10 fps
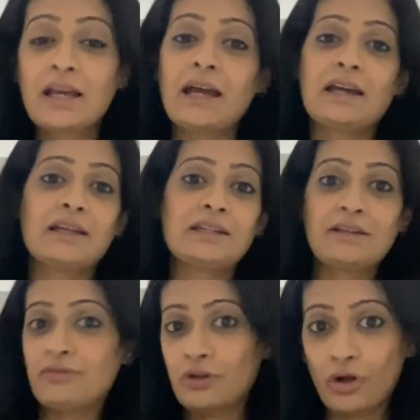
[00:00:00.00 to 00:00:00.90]
and
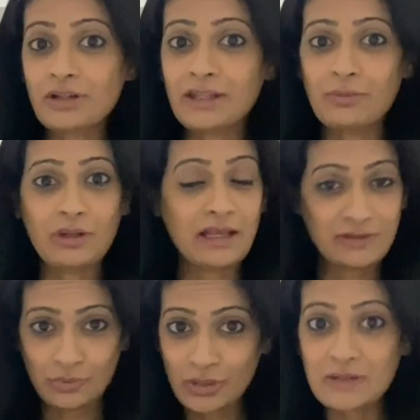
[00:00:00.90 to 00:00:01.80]
if not then when as
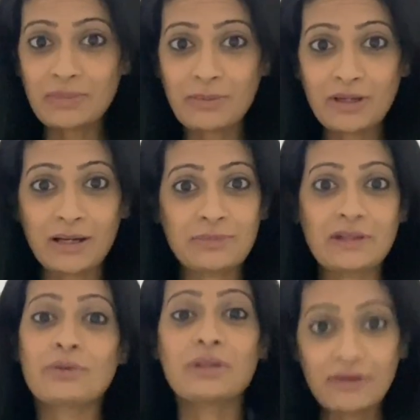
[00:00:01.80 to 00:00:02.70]
soon as baby comes
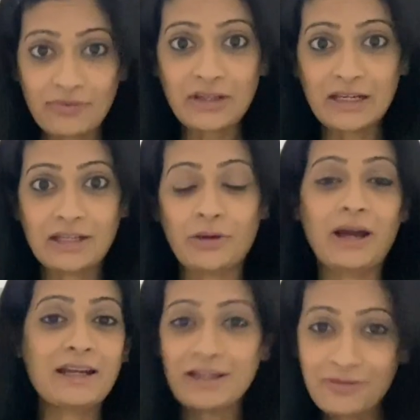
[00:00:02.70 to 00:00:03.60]
out they feel it now
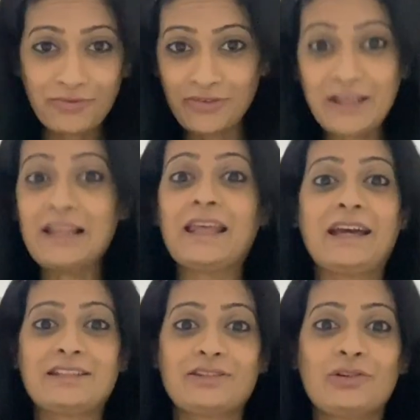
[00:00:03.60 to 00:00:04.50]
i didn't feel
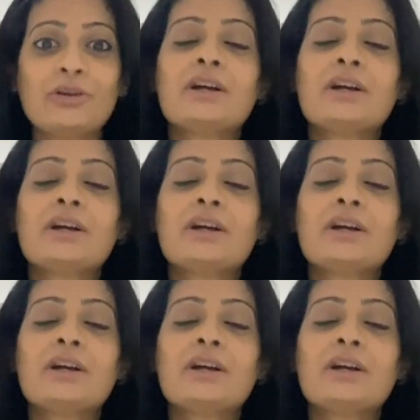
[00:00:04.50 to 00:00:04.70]
that you know